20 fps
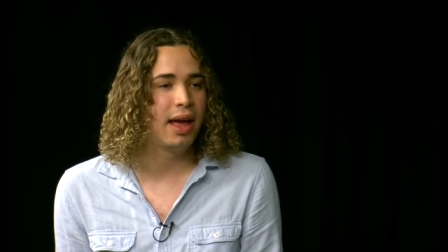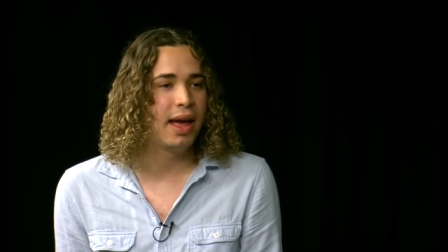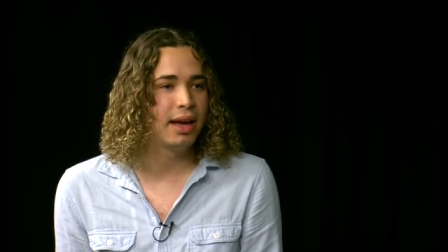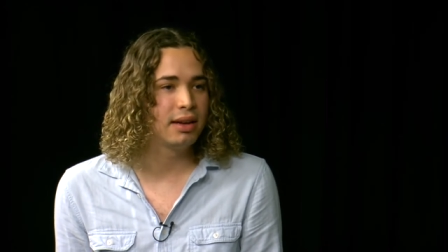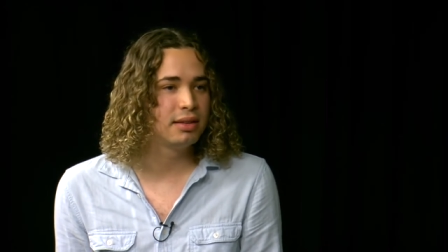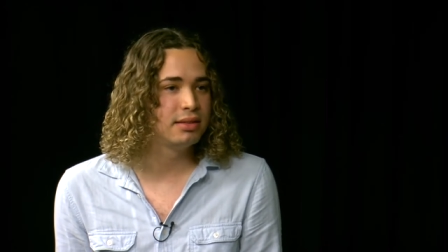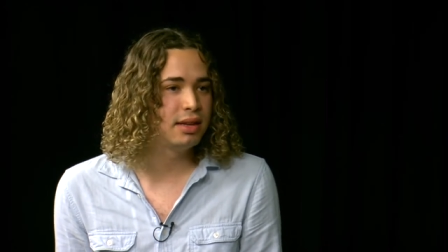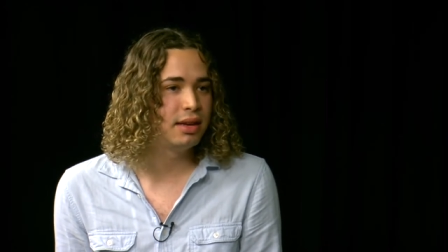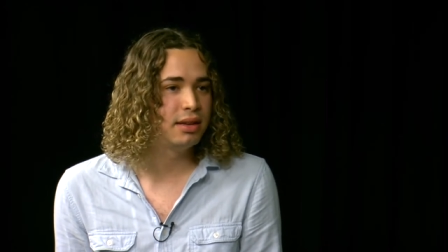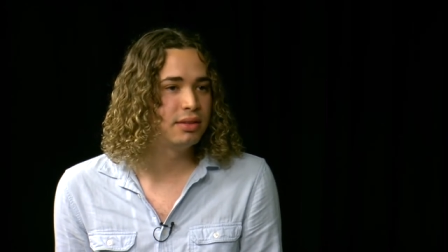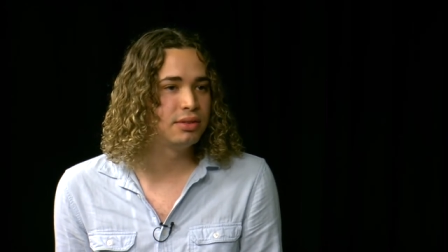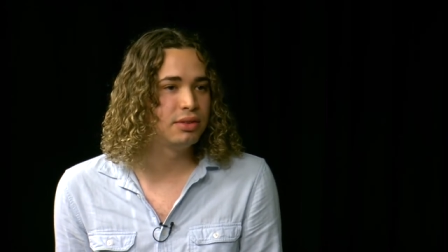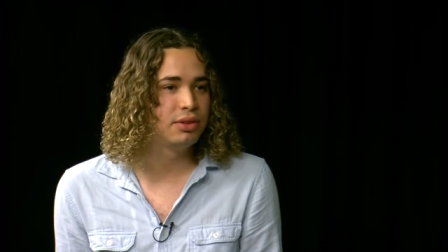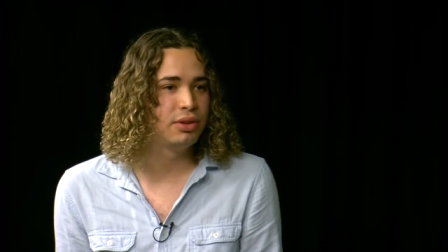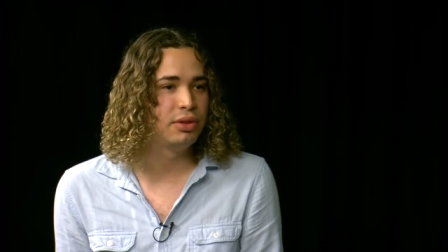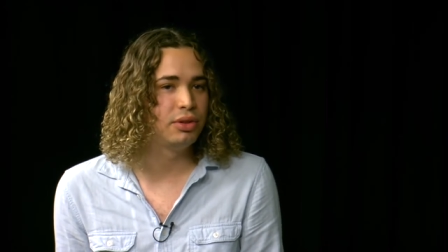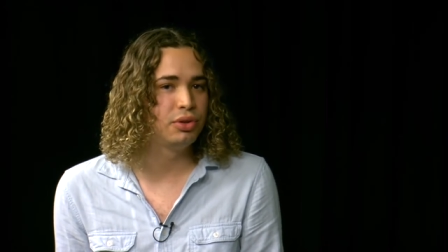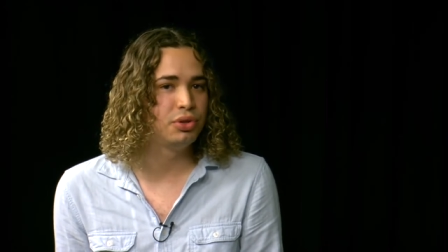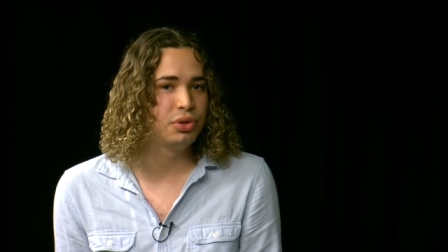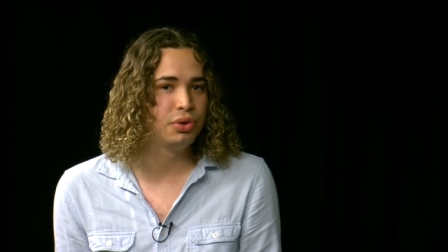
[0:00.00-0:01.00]
access
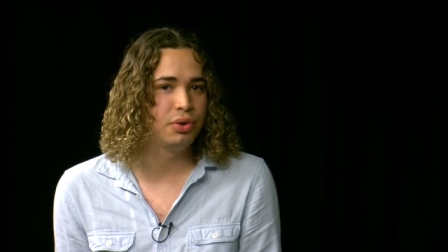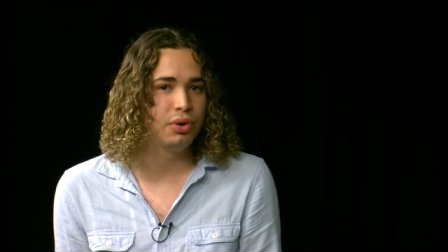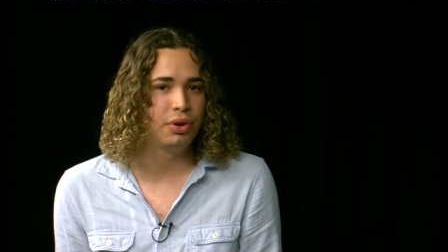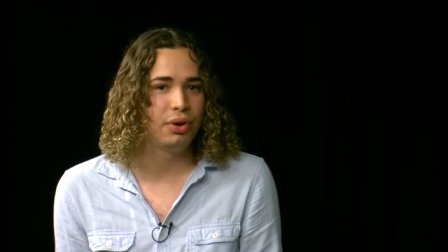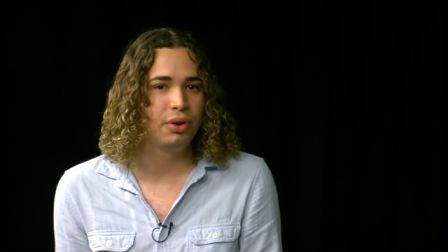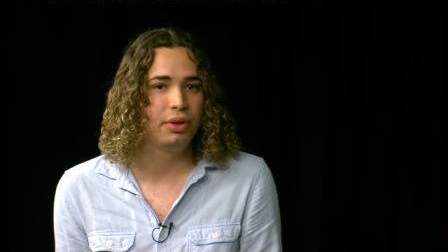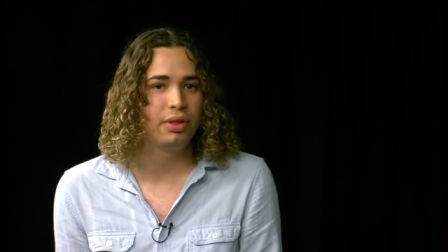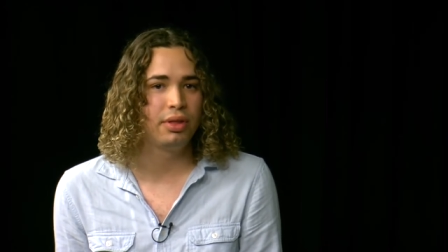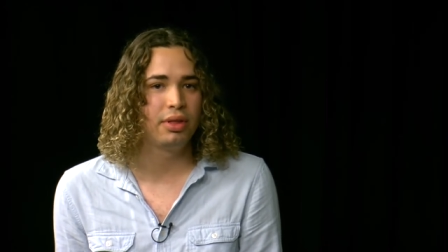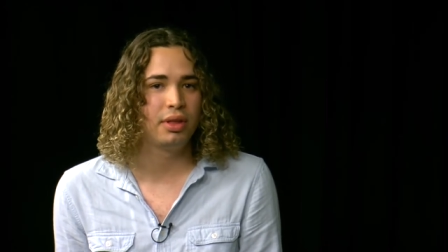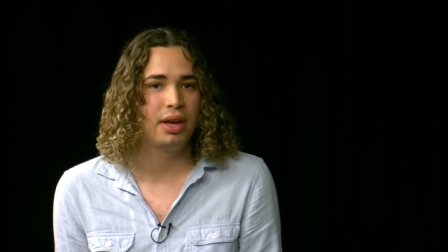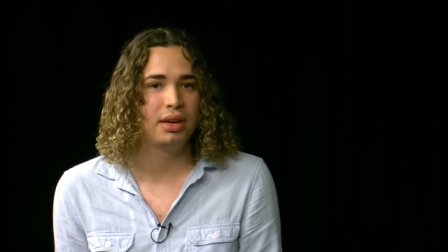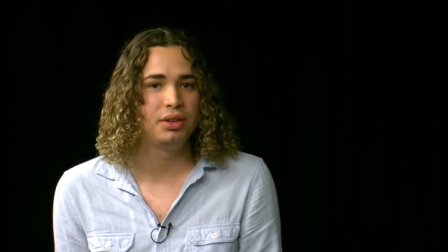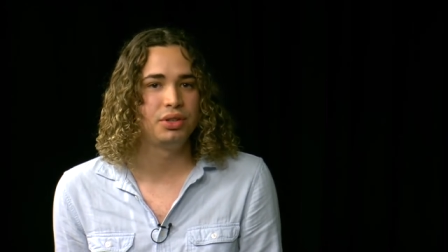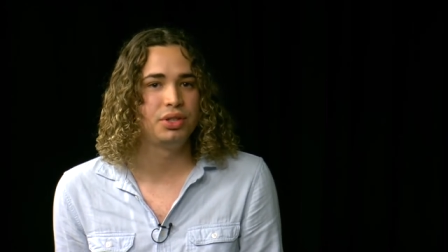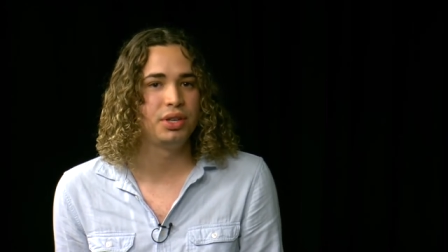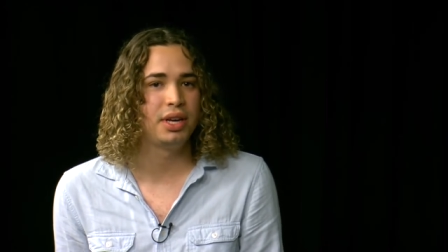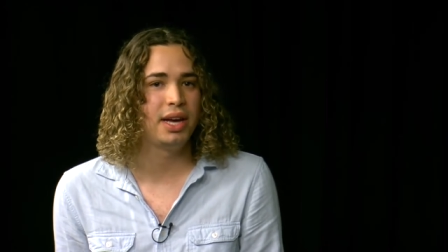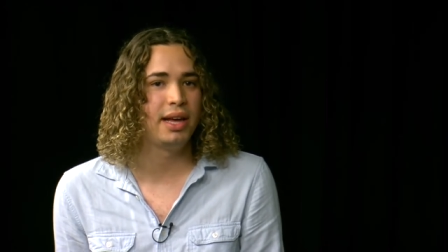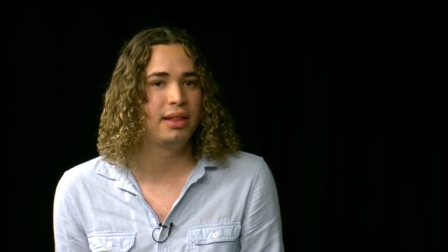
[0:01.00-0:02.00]
to the truth and
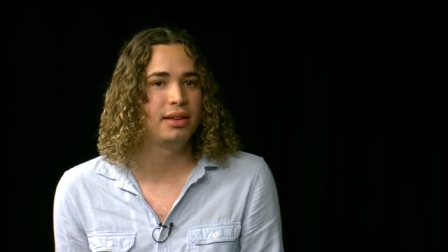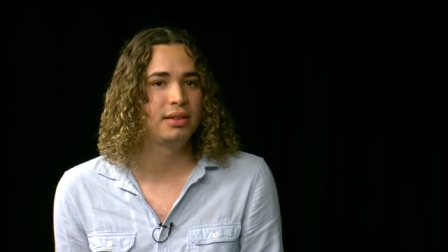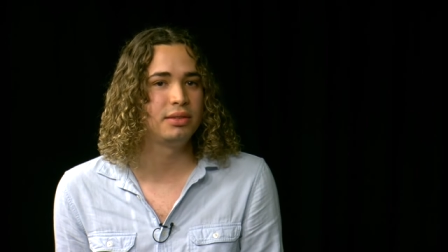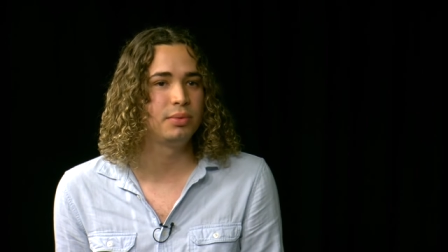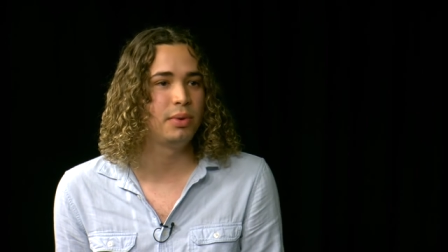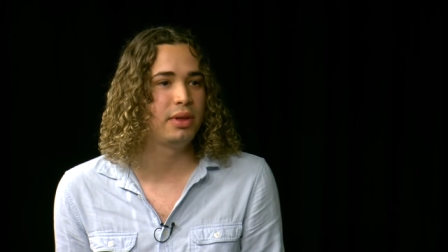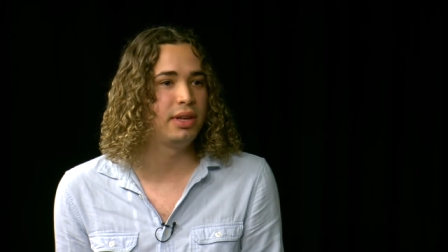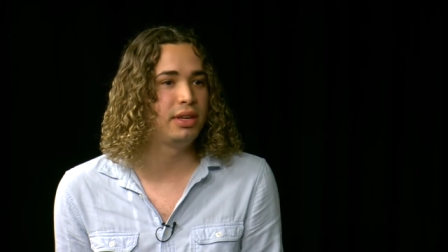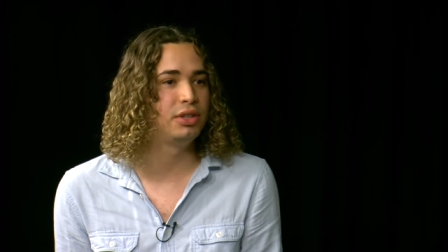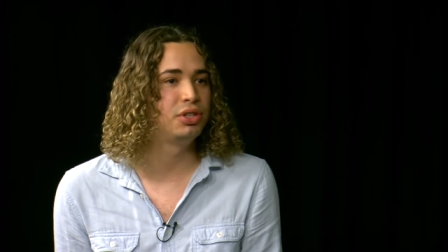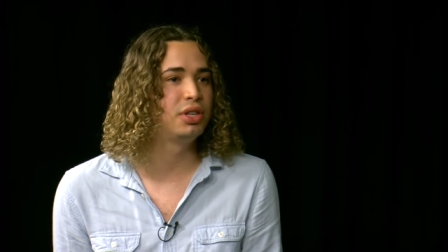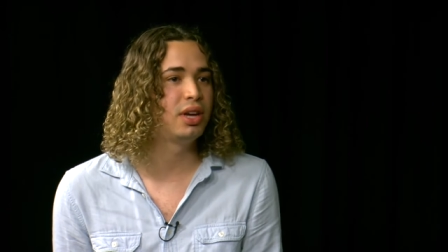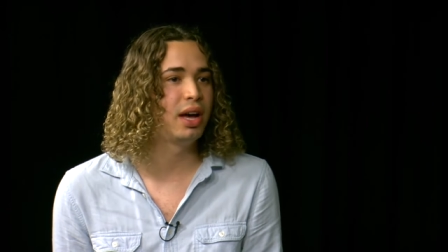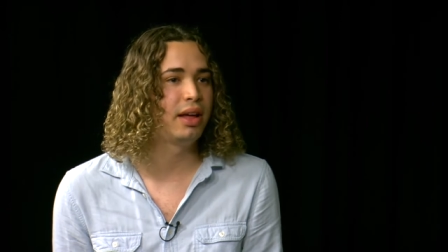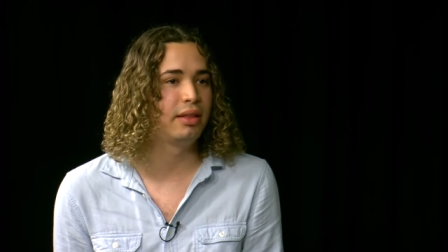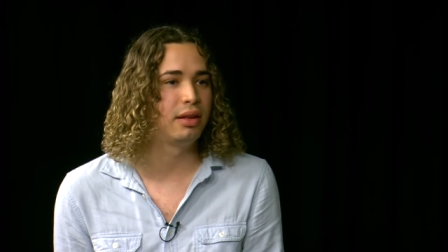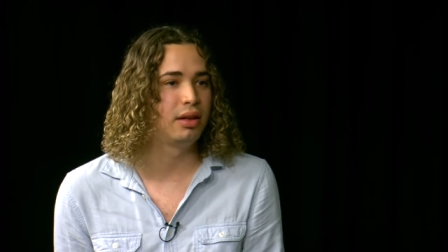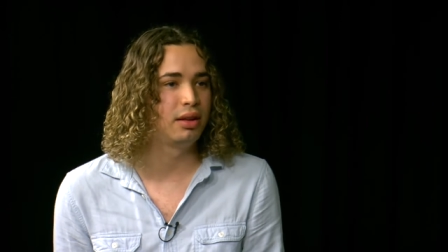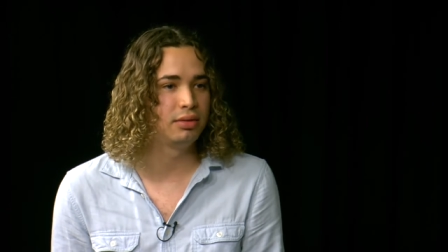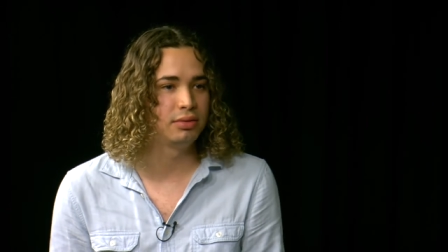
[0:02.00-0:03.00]
share this with each
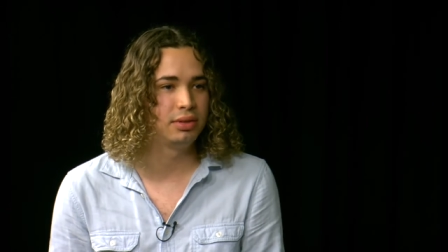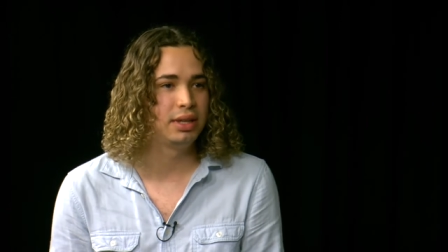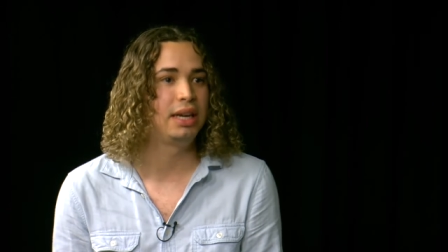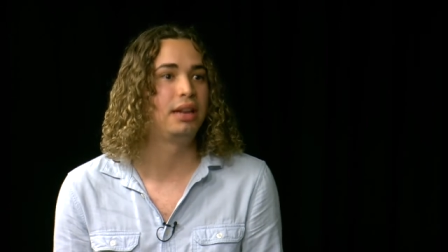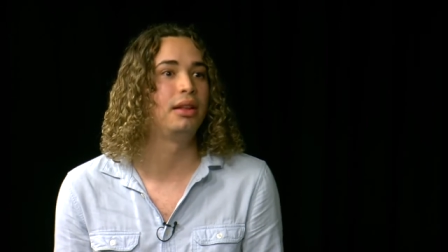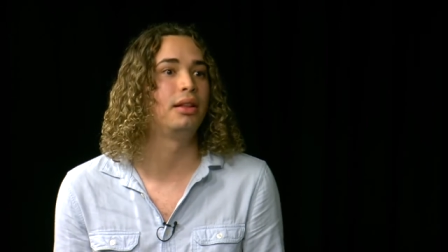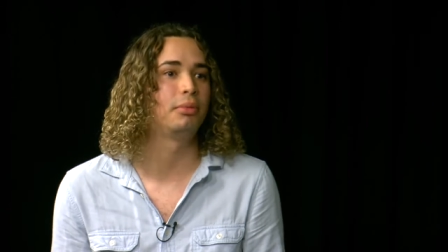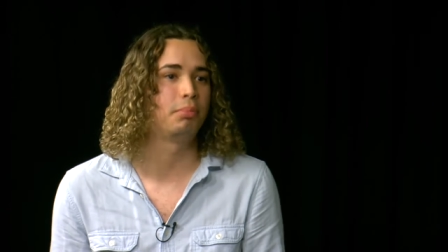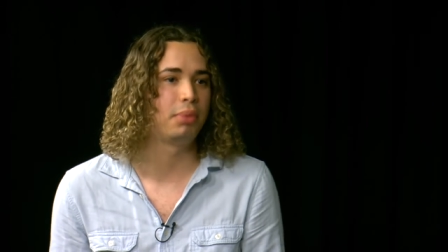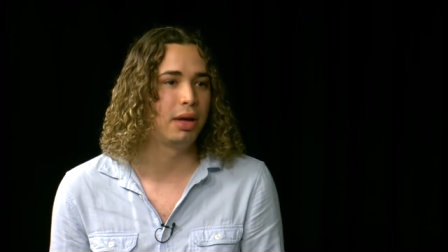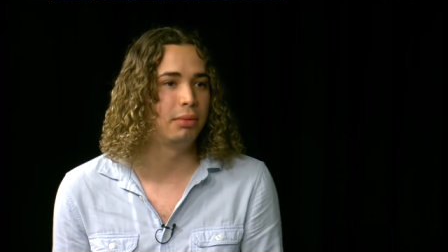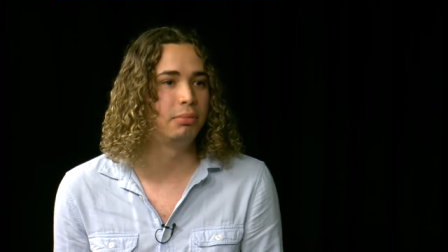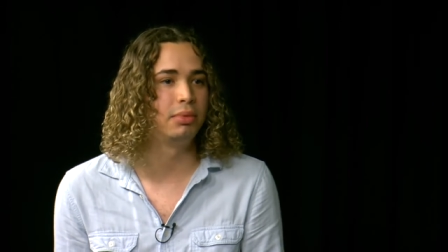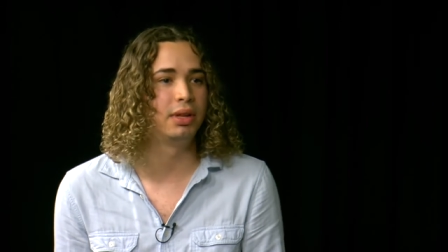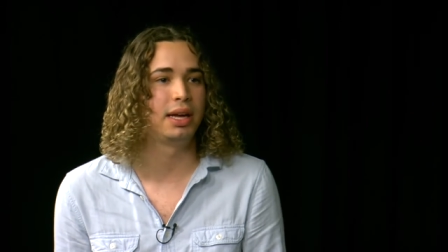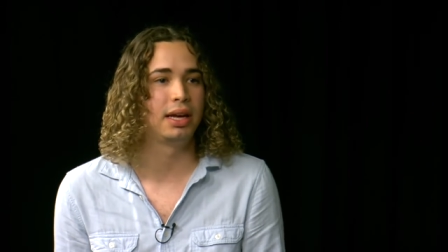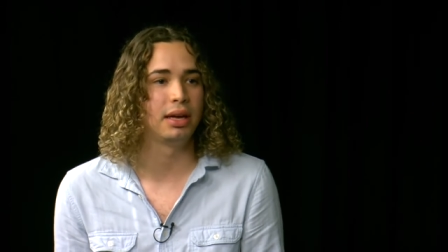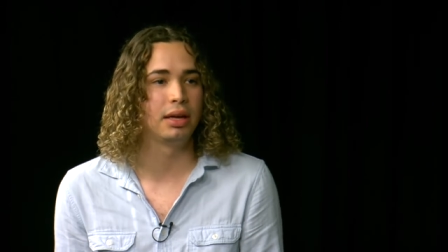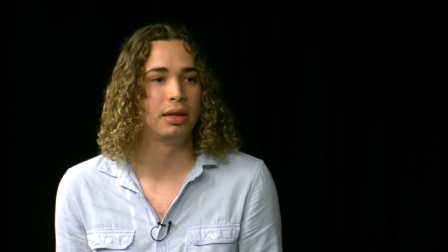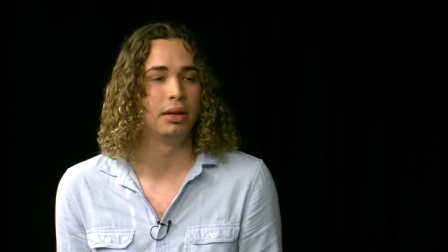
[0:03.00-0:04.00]
other in the
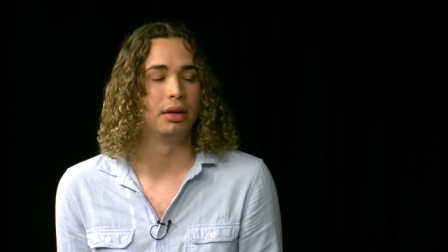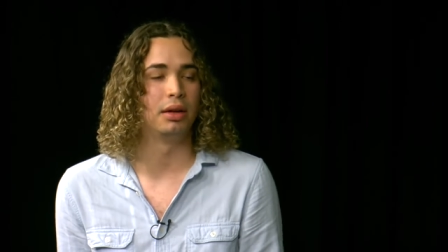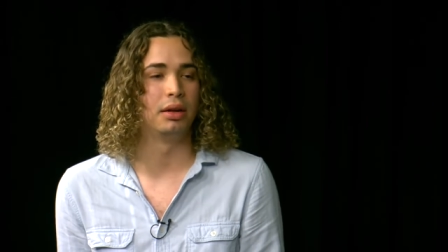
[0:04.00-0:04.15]
public?